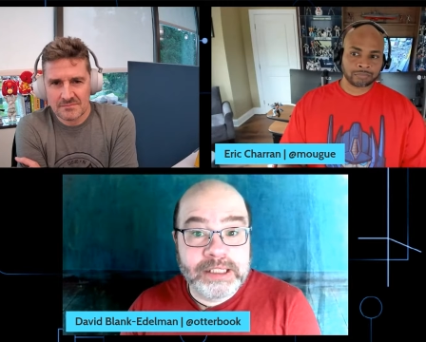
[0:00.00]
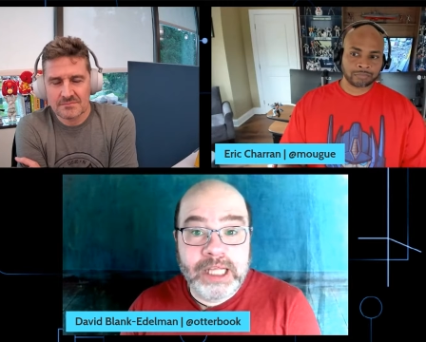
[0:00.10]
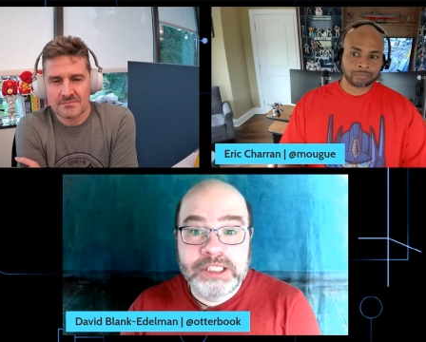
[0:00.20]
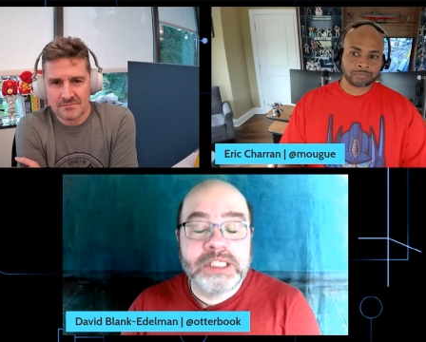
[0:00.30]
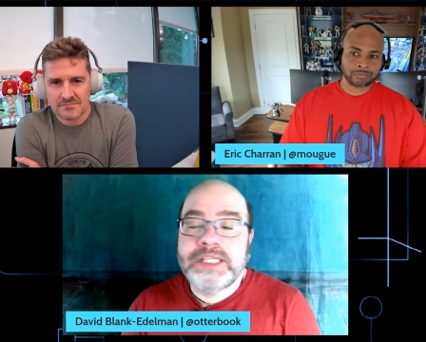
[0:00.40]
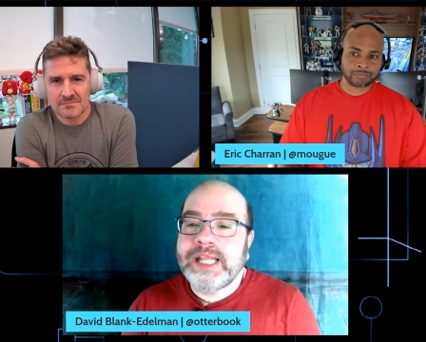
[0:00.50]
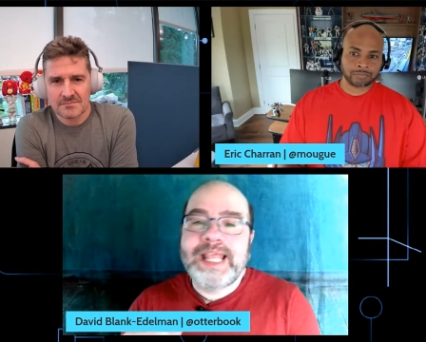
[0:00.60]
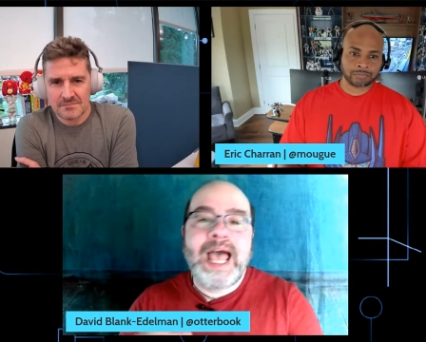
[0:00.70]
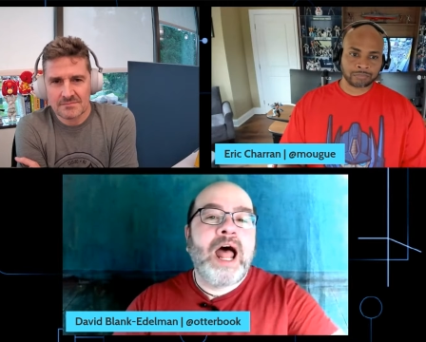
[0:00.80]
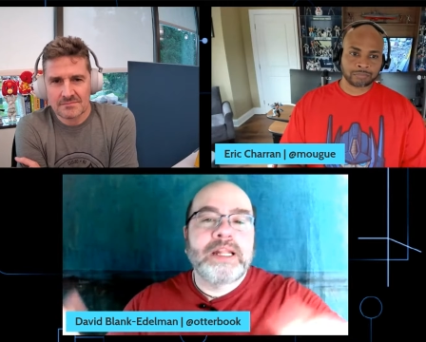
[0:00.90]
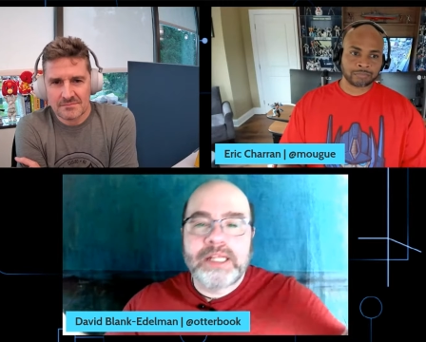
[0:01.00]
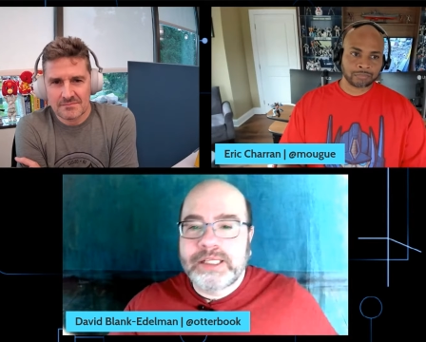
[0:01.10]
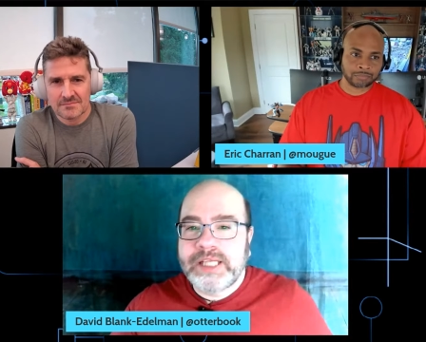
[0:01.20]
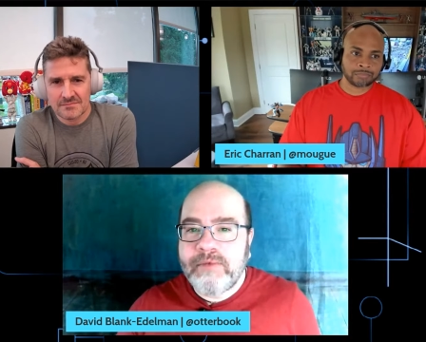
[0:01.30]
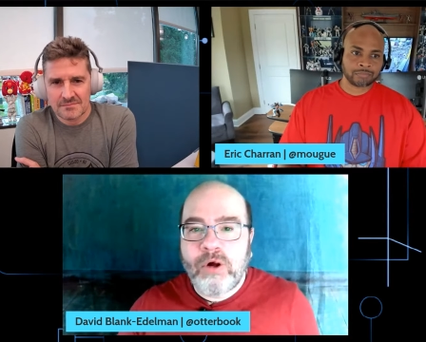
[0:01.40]
Speaker 1: Let's just get that onto the
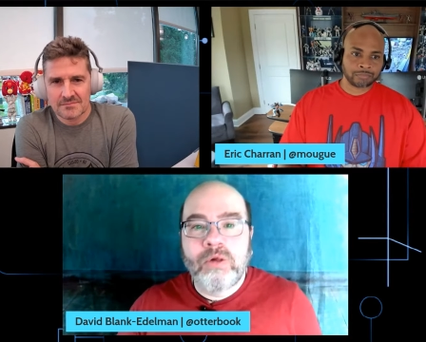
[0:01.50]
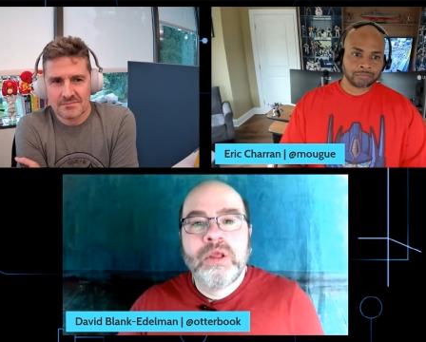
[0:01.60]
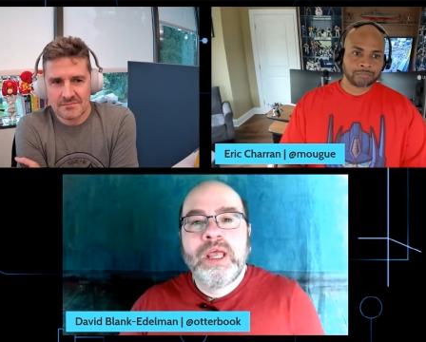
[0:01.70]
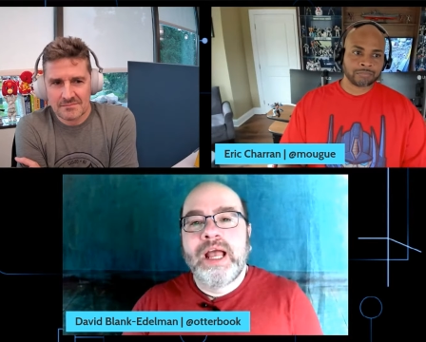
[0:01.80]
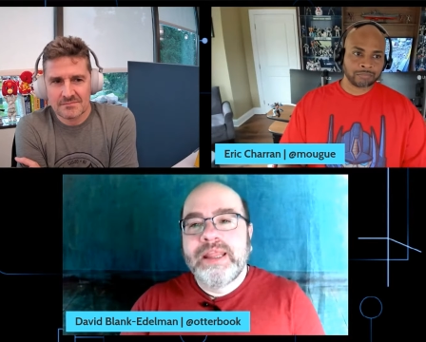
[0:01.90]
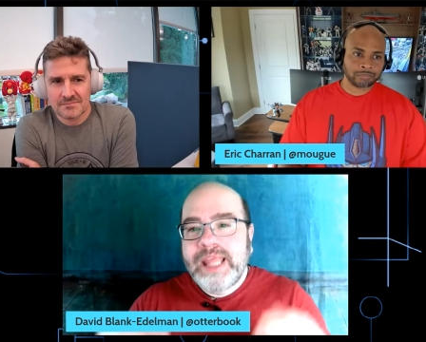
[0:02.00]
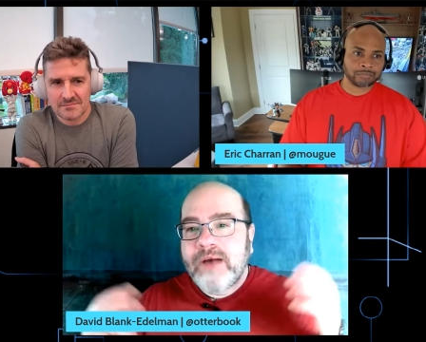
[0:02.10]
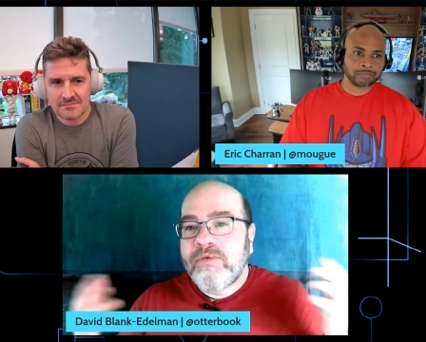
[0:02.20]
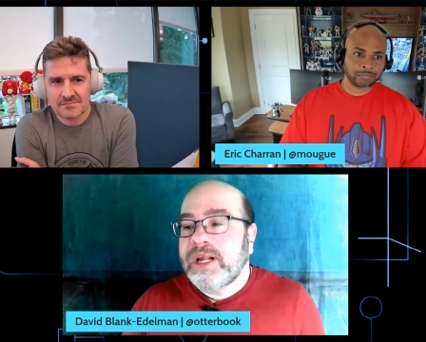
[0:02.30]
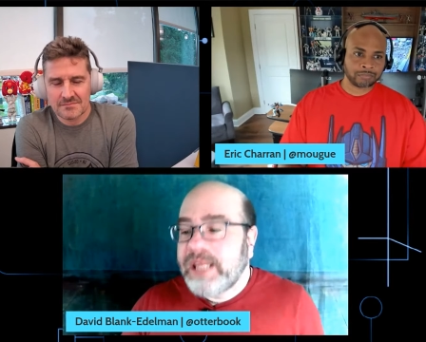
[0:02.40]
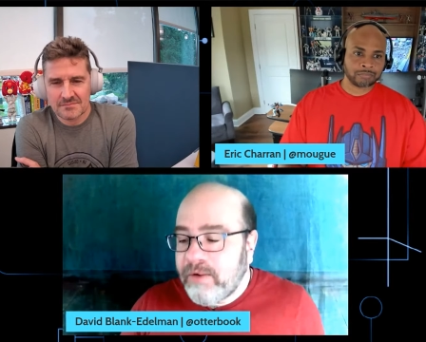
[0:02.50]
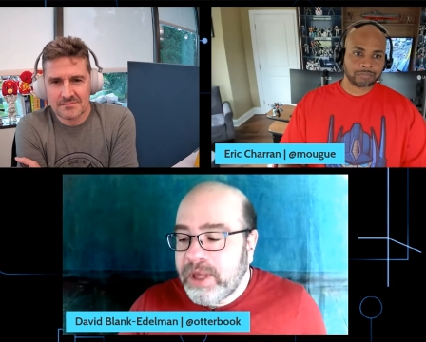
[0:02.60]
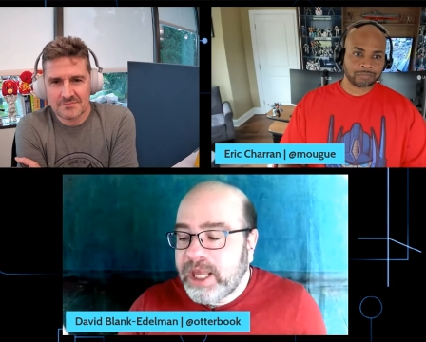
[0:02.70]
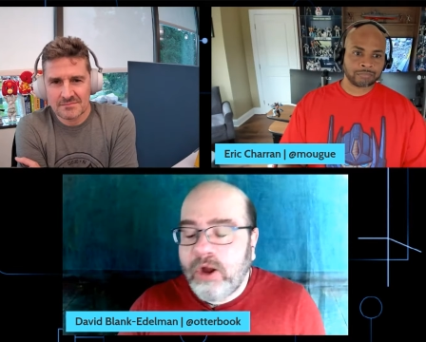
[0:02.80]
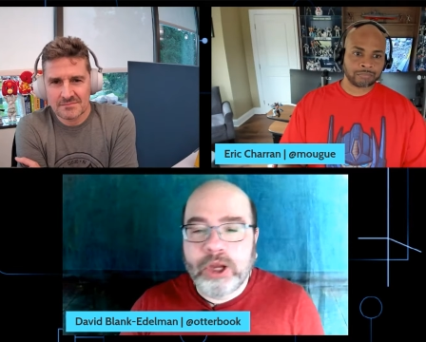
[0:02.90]
table, and then we're then we
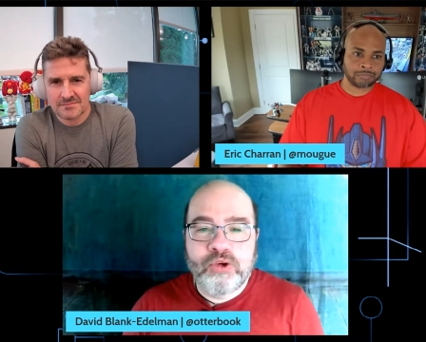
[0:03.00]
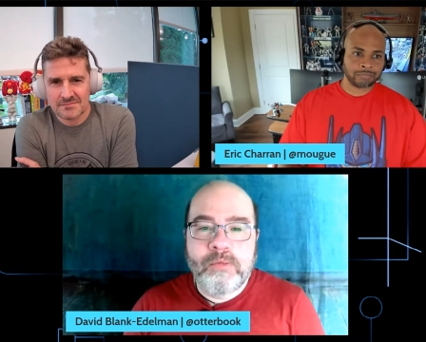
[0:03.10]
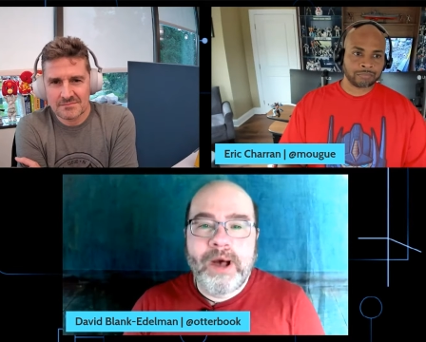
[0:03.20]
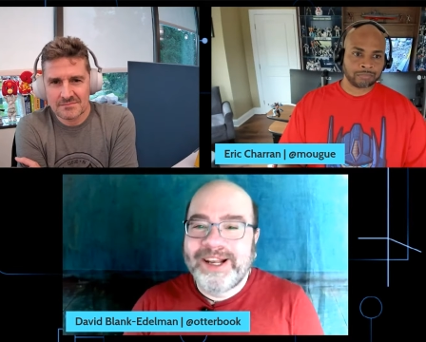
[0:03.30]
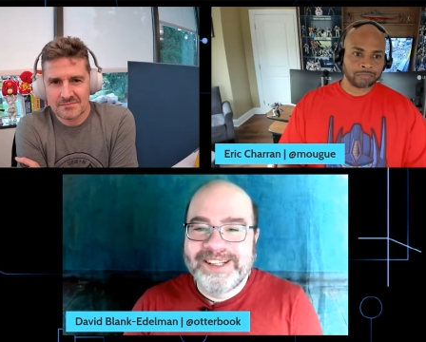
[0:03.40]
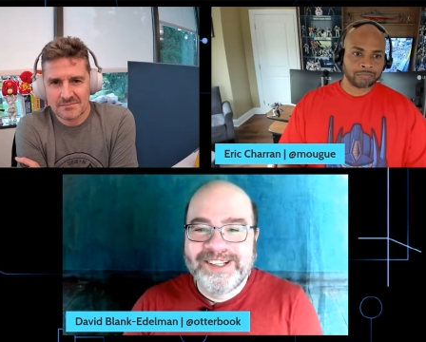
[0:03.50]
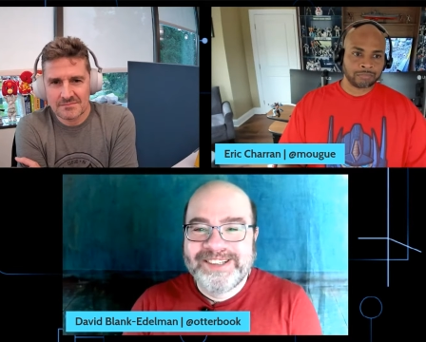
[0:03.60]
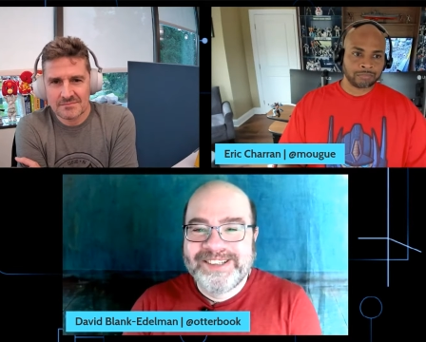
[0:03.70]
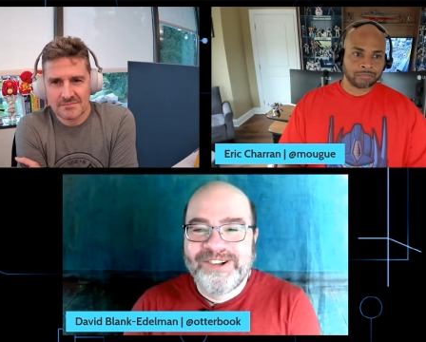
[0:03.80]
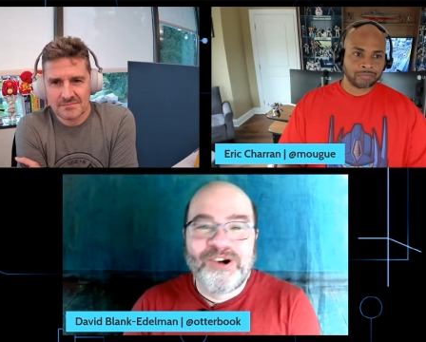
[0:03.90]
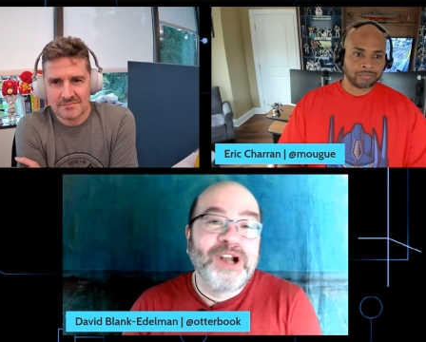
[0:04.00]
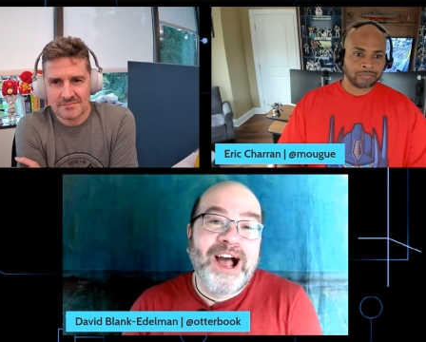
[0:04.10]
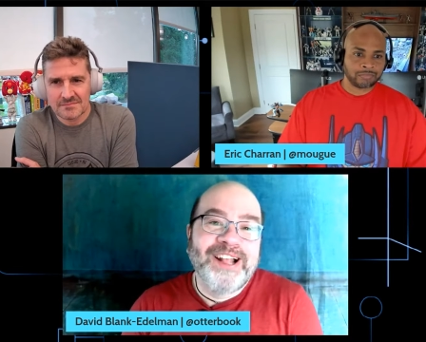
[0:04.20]
can argue about it or not.